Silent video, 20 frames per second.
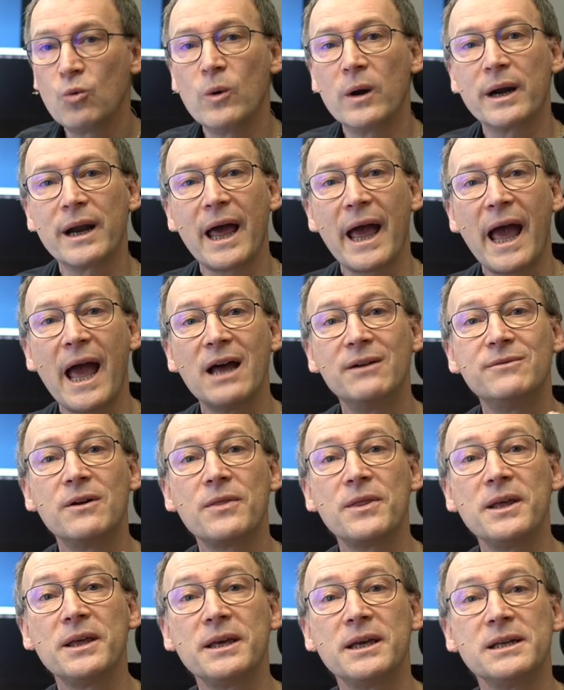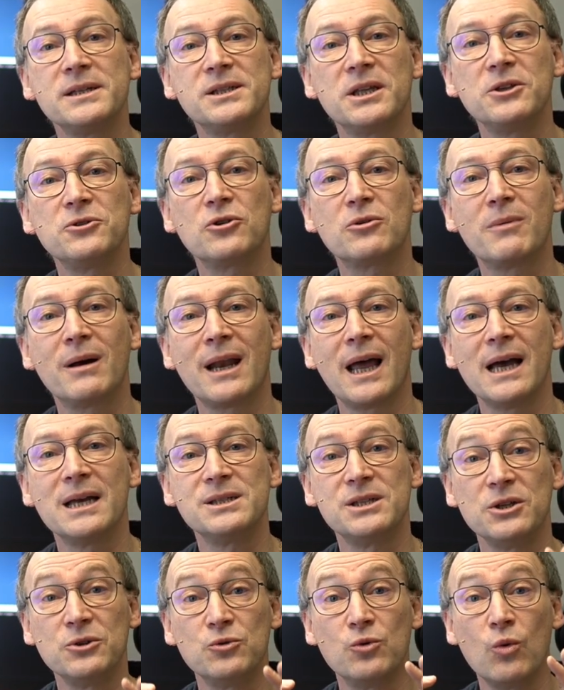where everything is
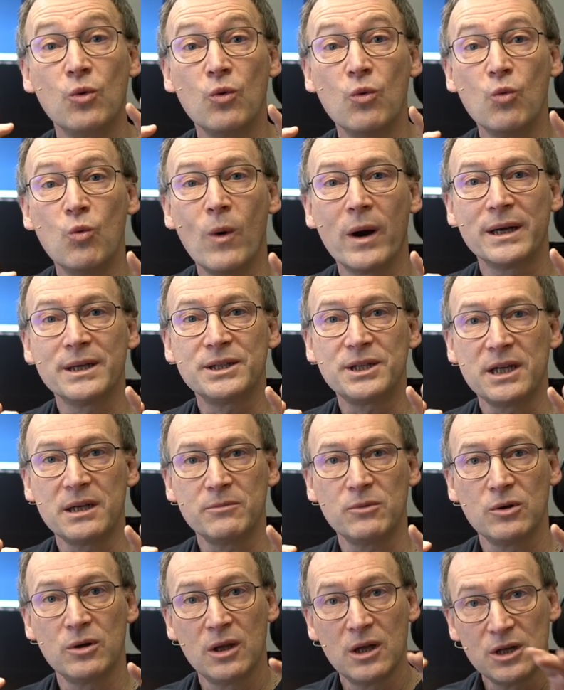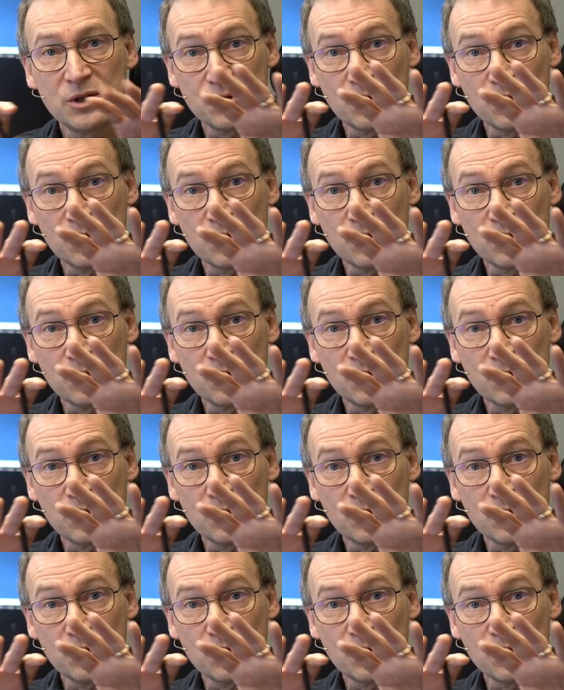denormalized into one table.